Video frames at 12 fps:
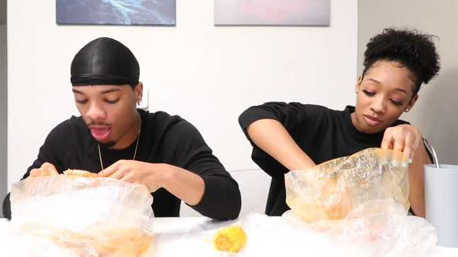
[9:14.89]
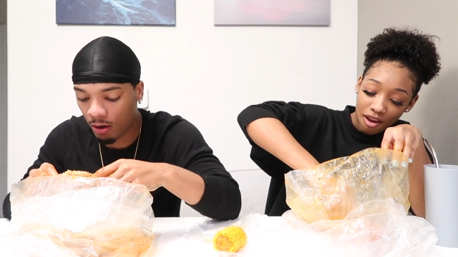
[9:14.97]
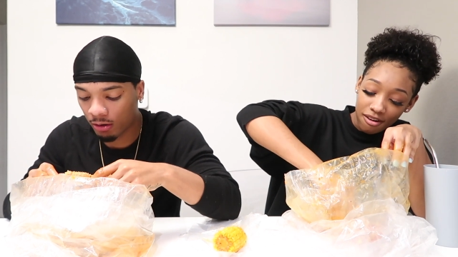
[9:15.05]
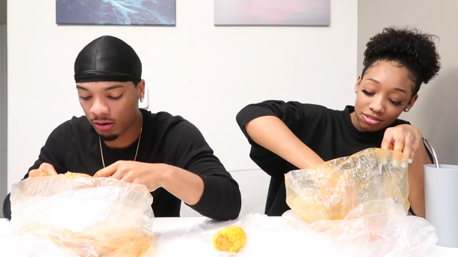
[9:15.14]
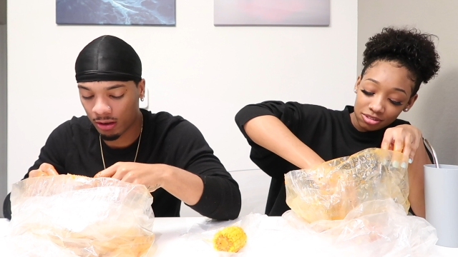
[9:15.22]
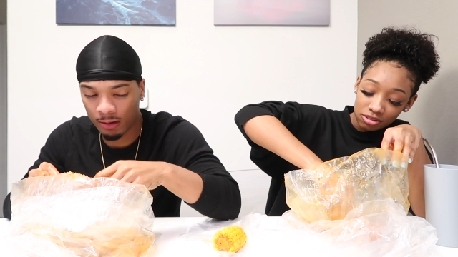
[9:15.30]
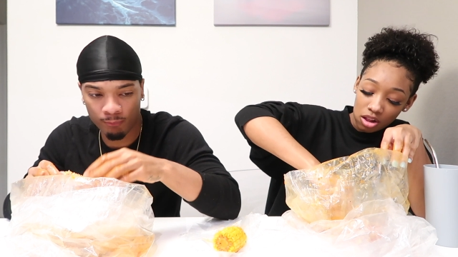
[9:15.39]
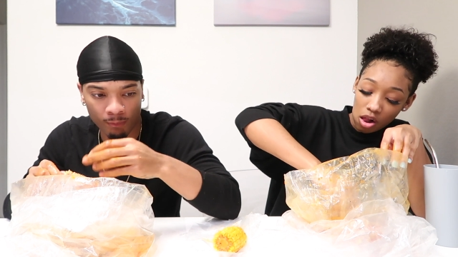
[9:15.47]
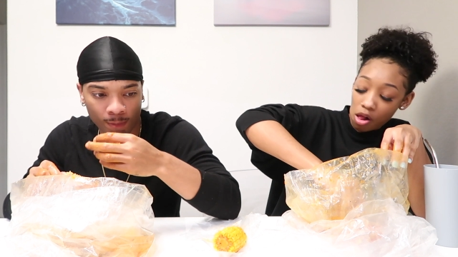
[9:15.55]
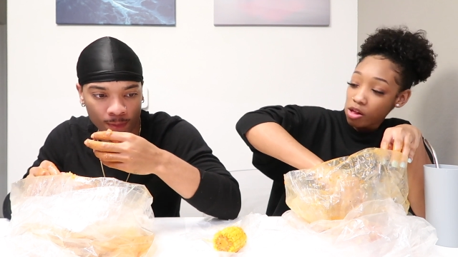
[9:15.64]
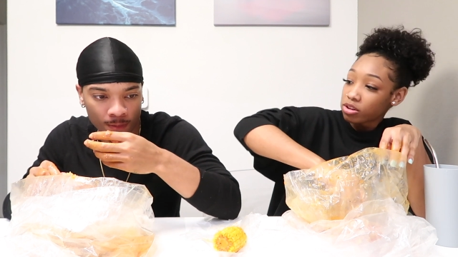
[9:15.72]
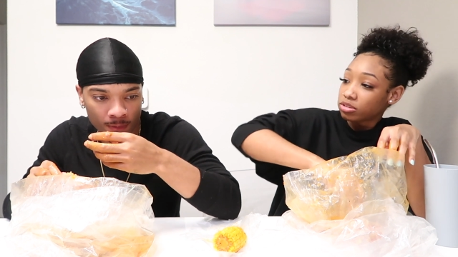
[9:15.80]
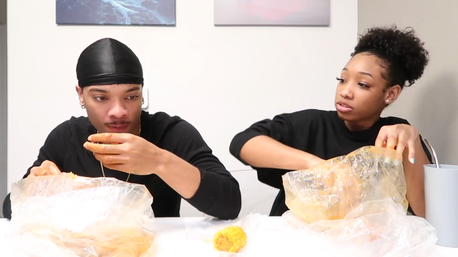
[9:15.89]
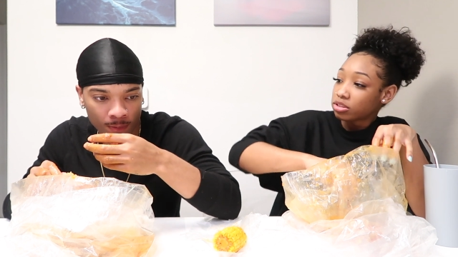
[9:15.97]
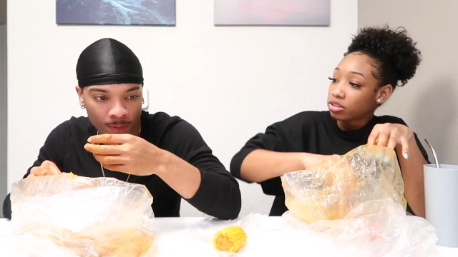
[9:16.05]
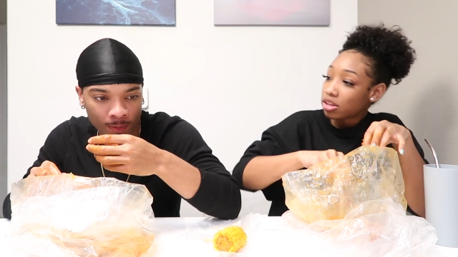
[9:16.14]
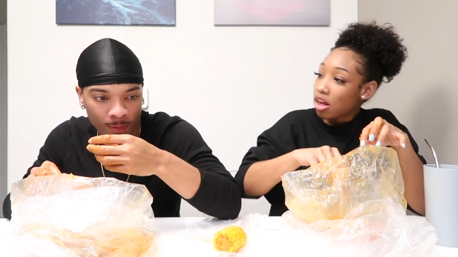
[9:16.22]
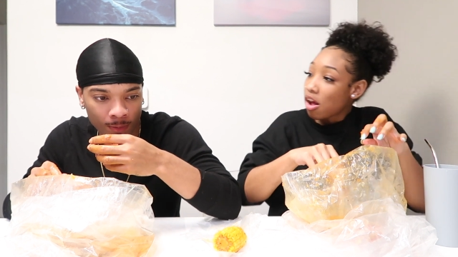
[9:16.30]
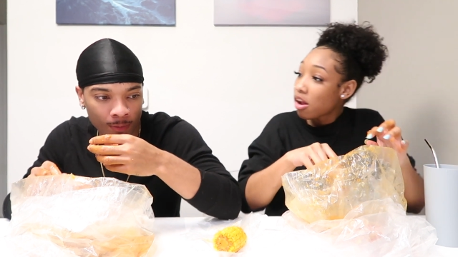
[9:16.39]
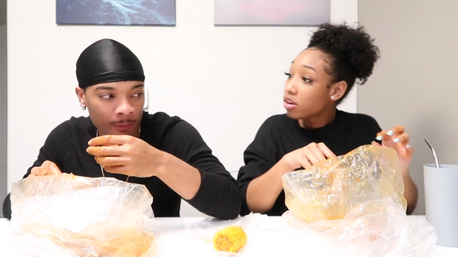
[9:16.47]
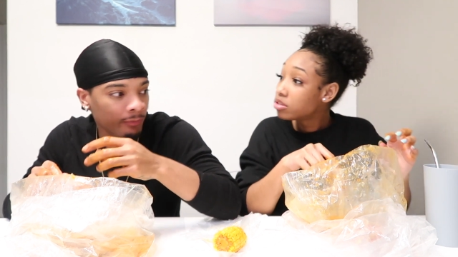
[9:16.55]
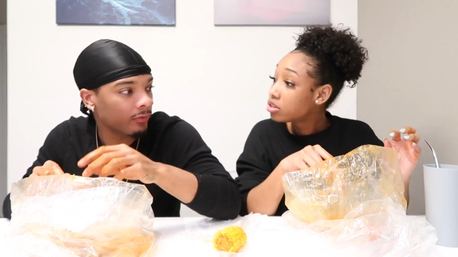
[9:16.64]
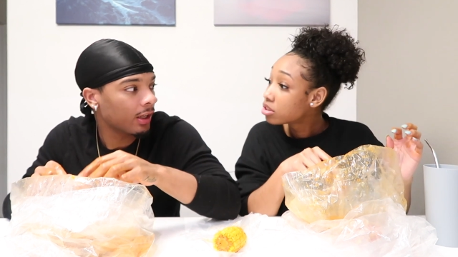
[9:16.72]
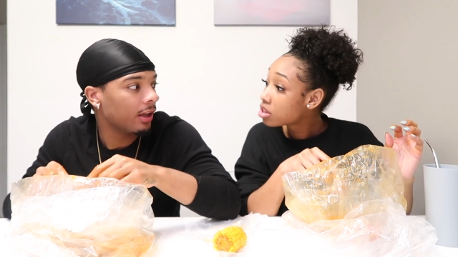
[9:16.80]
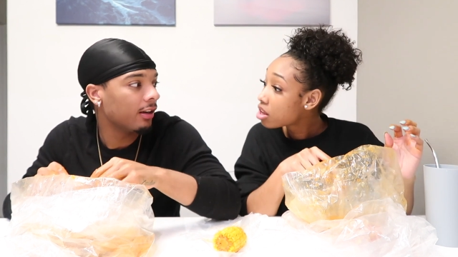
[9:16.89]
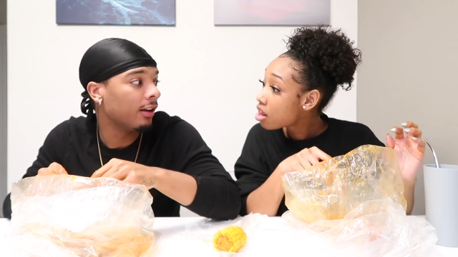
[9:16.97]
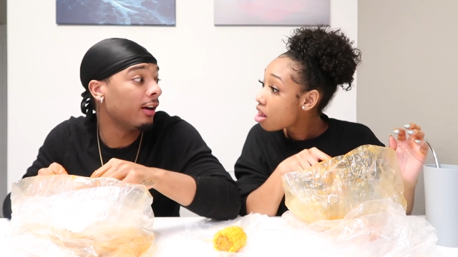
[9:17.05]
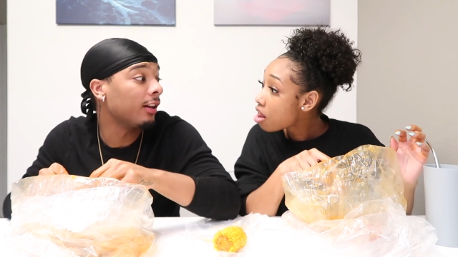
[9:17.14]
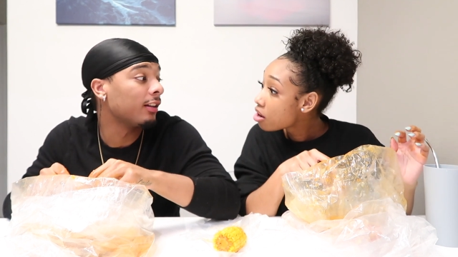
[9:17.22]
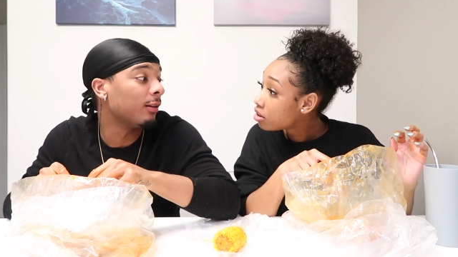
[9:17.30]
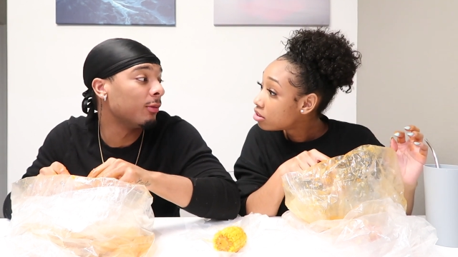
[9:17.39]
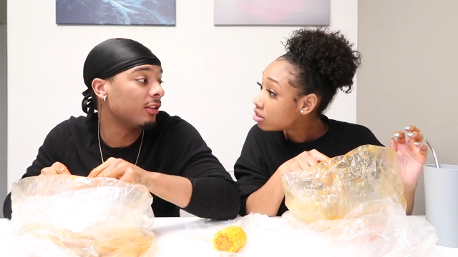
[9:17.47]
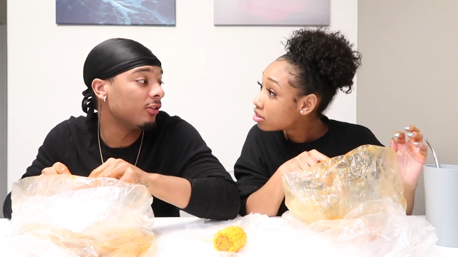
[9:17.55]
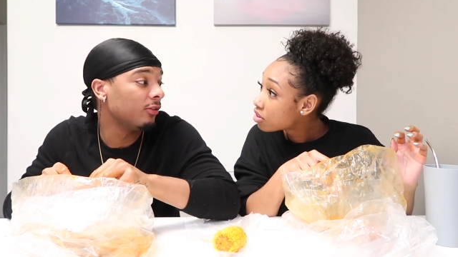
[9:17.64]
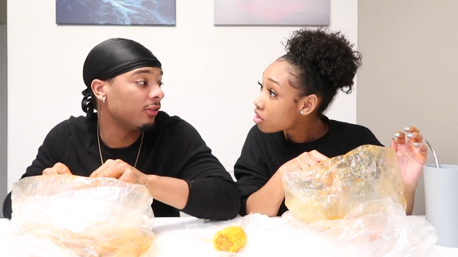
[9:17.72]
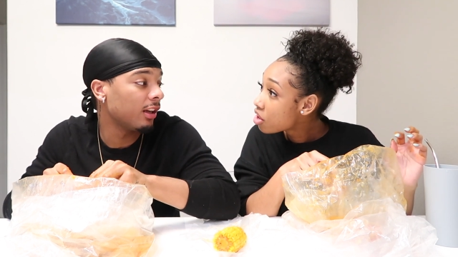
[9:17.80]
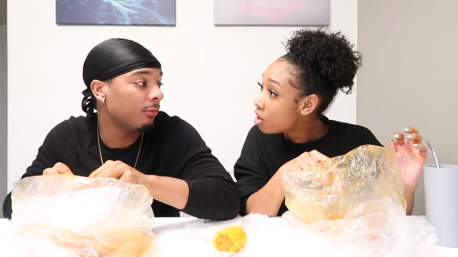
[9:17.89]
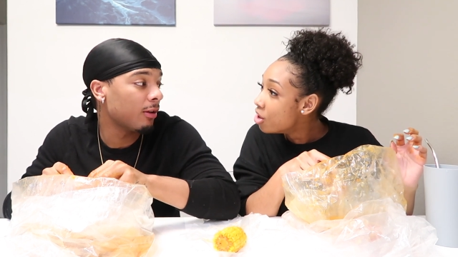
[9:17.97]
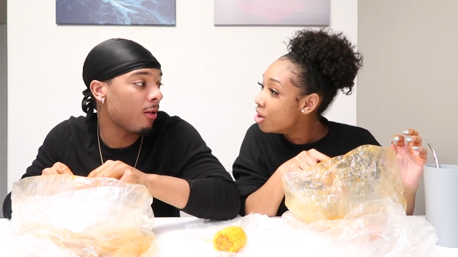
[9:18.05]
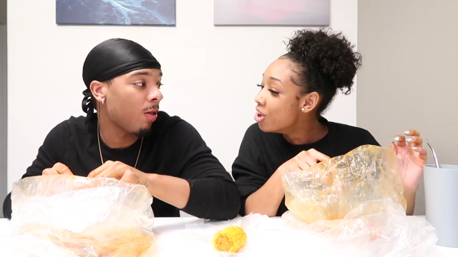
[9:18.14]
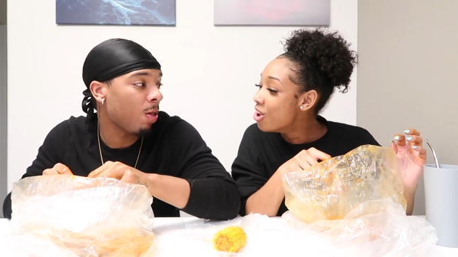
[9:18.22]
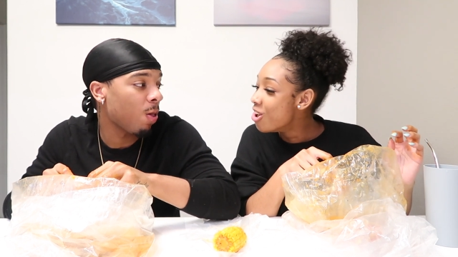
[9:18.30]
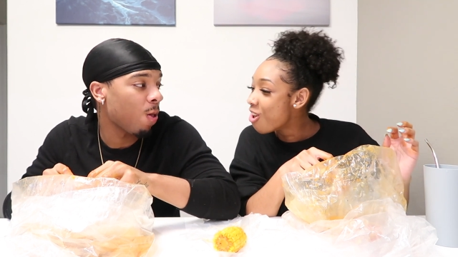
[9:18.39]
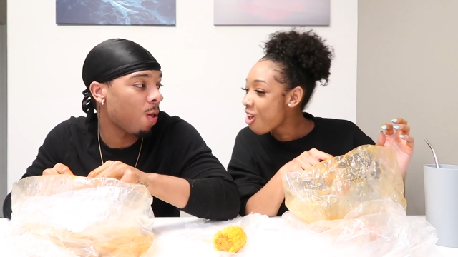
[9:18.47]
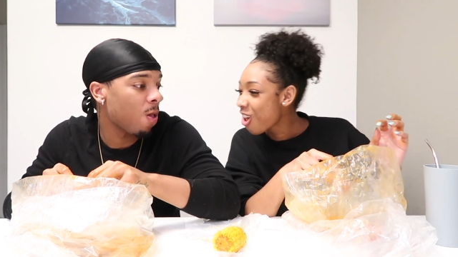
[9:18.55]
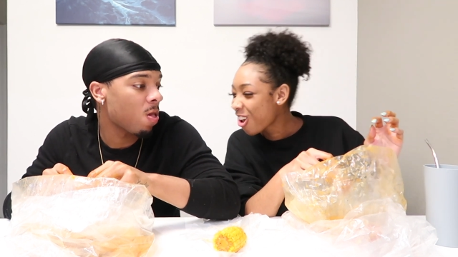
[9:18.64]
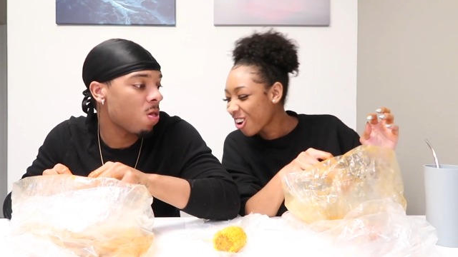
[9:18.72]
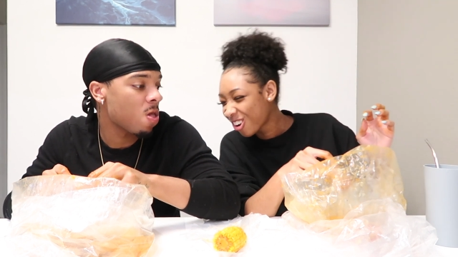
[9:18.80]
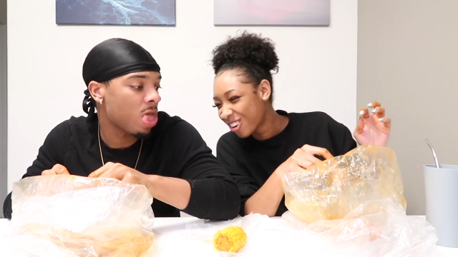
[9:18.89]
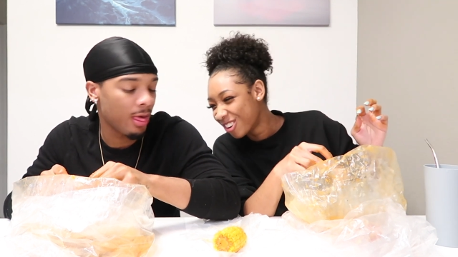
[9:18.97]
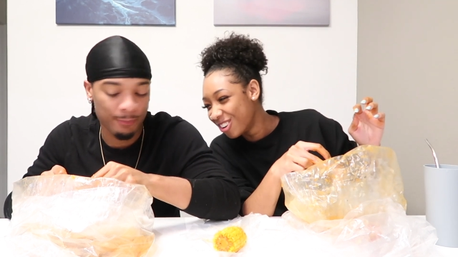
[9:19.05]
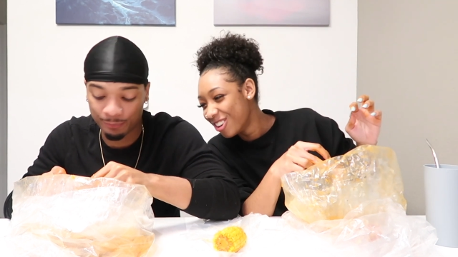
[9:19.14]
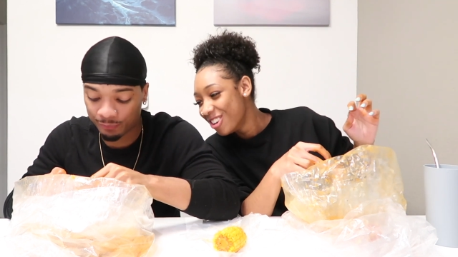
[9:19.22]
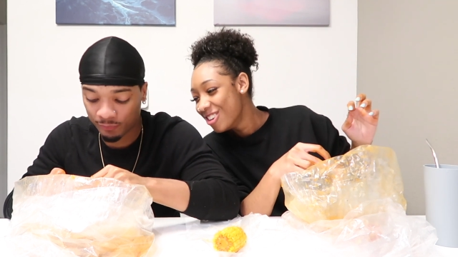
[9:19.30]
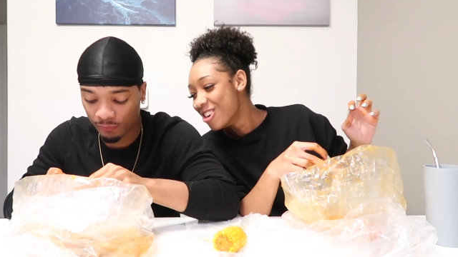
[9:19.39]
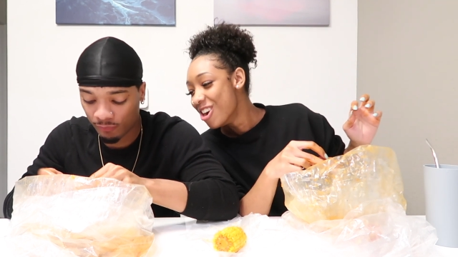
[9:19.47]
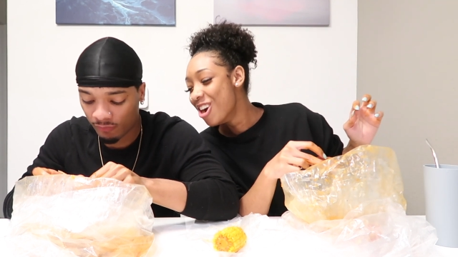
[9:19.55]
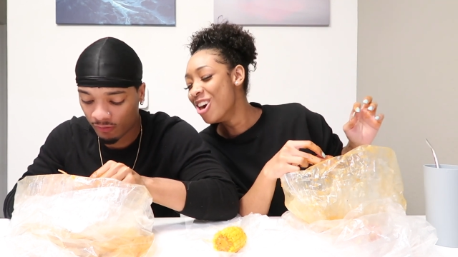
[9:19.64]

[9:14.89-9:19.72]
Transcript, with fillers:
Speaker 1: Oh shit. I got that my tooth came out. That